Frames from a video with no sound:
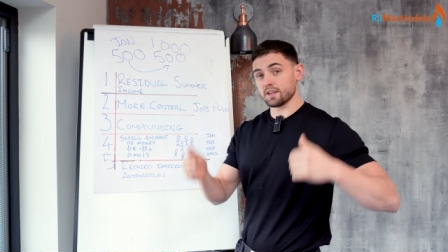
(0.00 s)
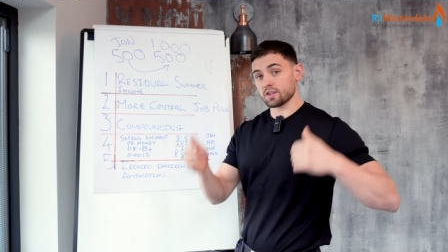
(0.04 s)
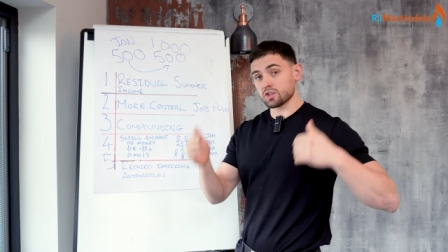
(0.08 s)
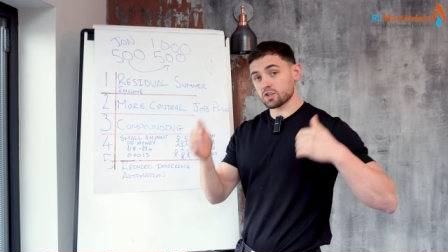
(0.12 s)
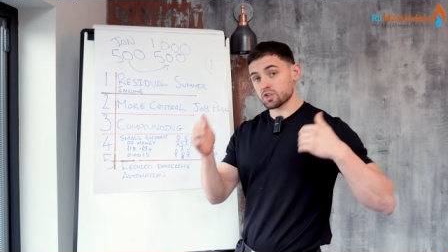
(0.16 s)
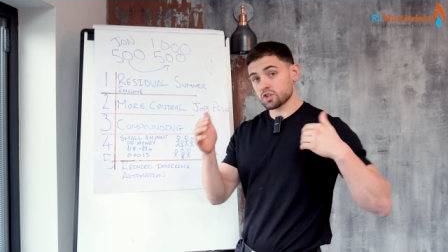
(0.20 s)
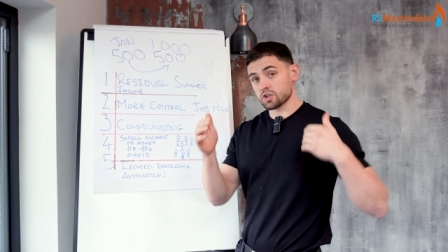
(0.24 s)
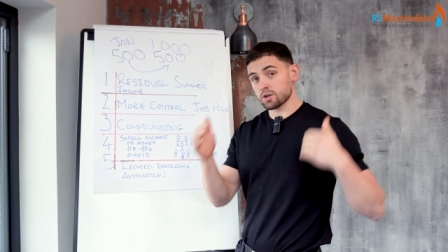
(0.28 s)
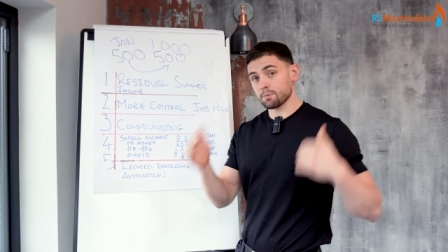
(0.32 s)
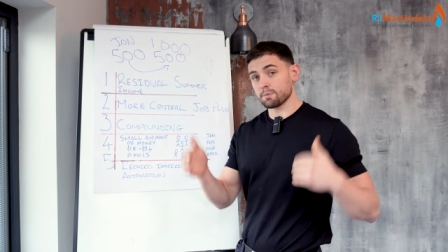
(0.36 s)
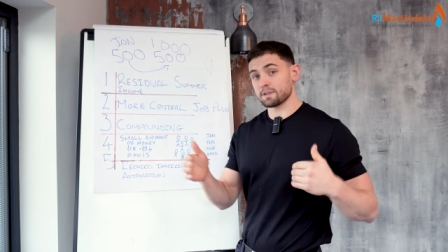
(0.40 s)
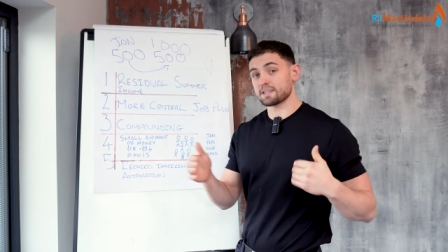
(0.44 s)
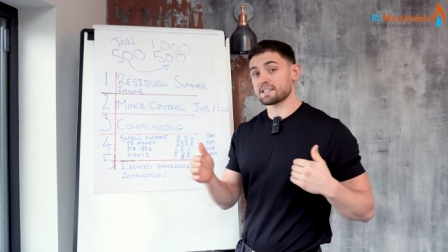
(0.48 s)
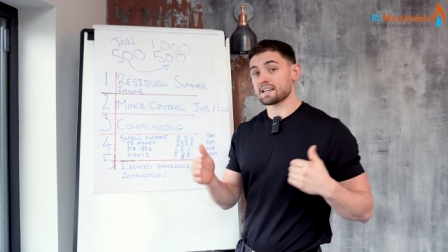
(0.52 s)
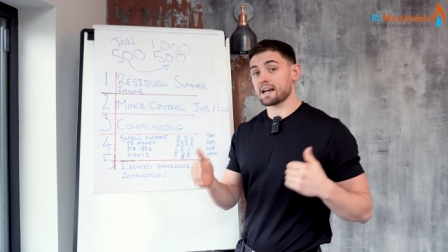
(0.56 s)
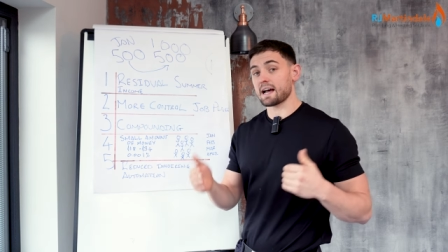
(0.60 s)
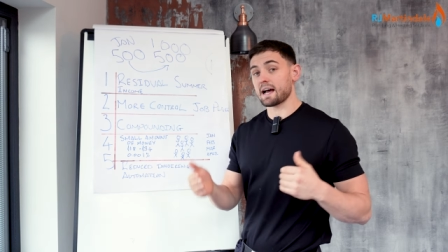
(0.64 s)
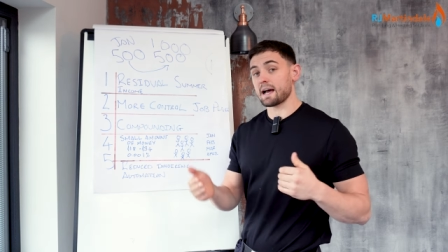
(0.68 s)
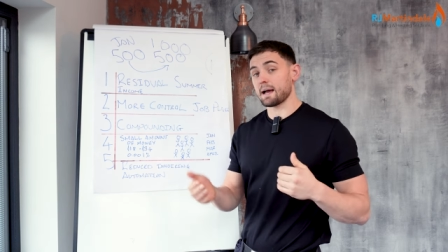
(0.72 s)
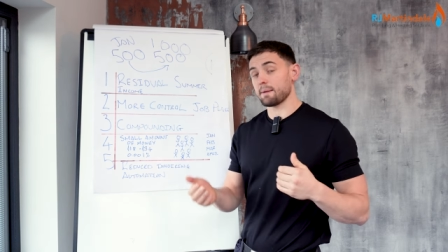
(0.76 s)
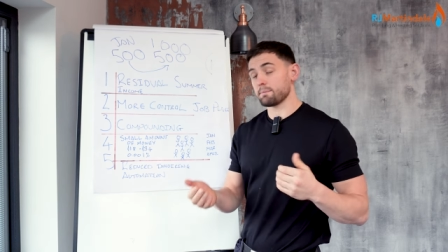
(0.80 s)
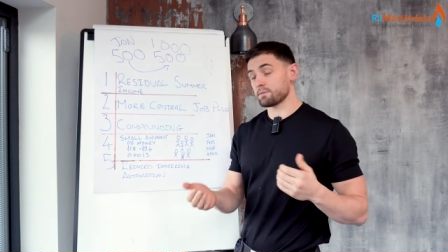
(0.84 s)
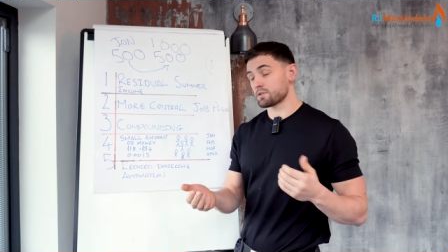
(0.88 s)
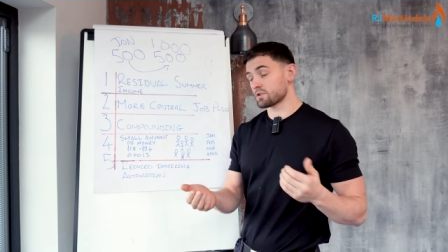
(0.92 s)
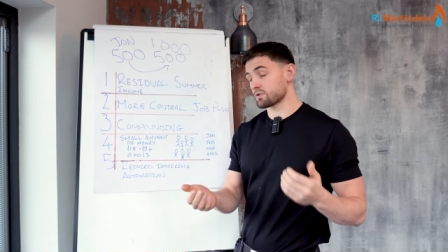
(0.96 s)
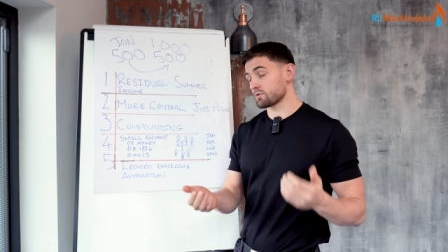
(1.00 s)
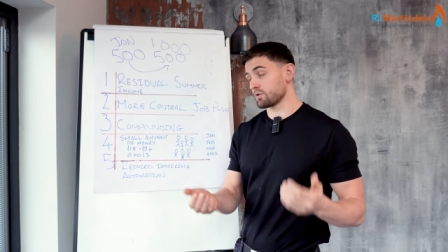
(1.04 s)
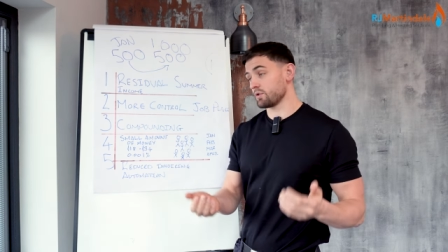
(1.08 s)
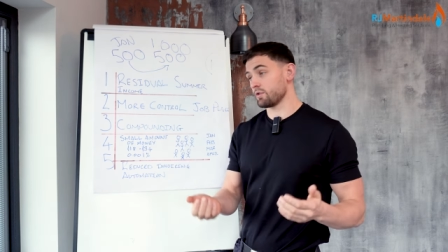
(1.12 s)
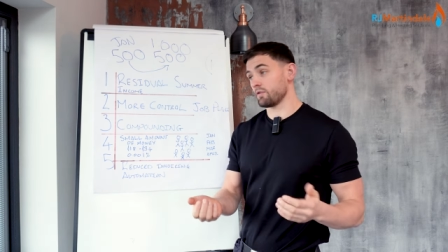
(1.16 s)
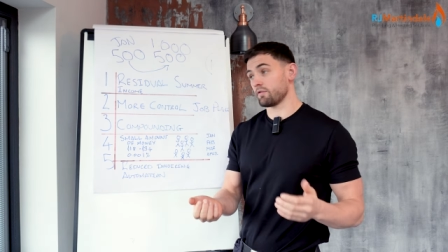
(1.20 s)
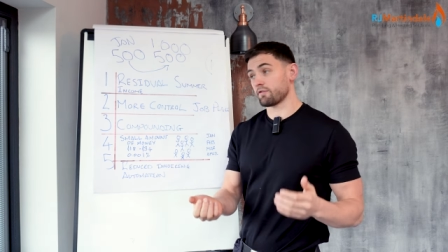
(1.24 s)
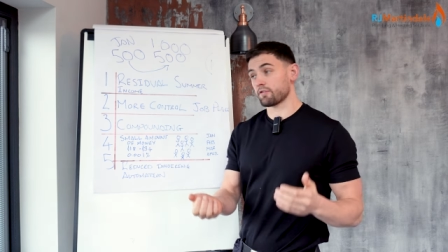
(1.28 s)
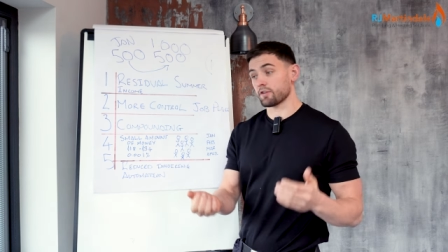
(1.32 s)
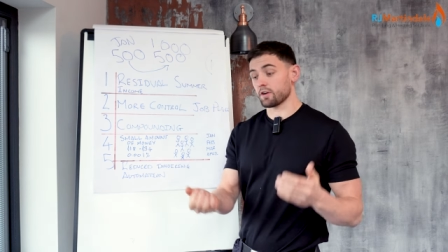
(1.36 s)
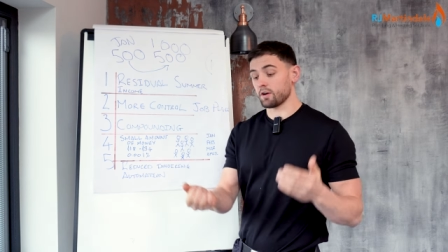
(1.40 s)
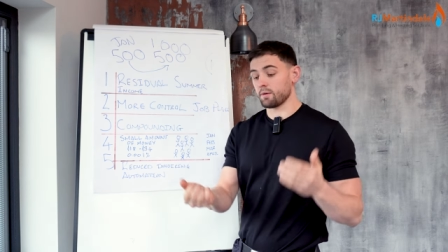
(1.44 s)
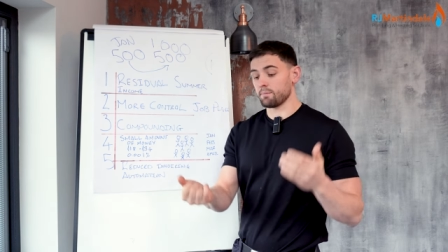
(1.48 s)
the summer times,
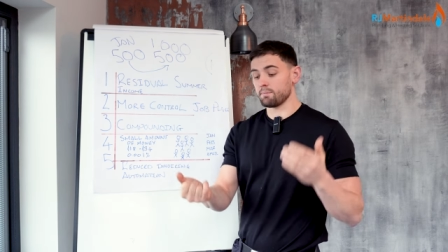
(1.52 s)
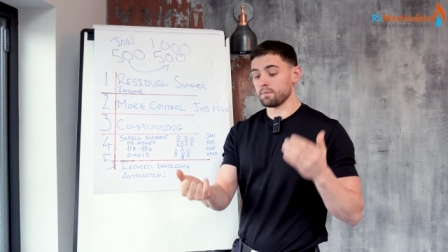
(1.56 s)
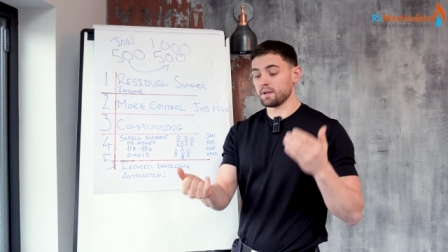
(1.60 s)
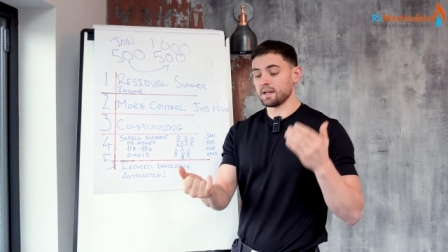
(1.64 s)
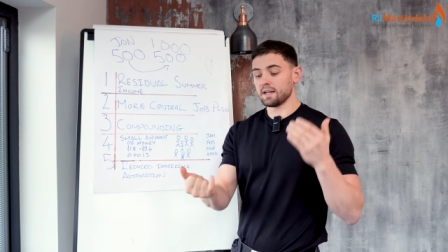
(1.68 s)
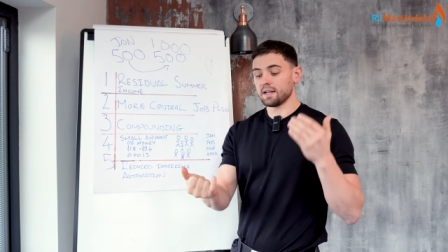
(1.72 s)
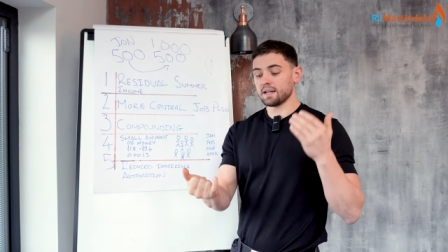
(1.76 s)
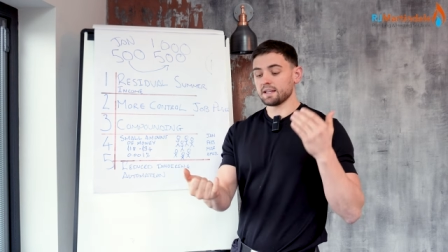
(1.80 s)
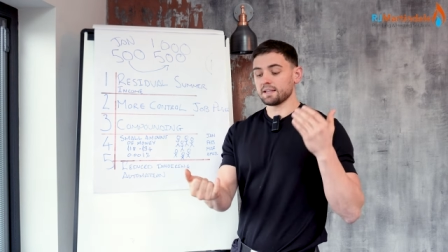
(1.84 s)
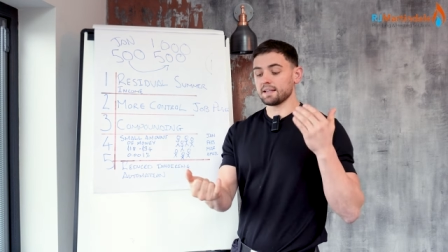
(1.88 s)
through from,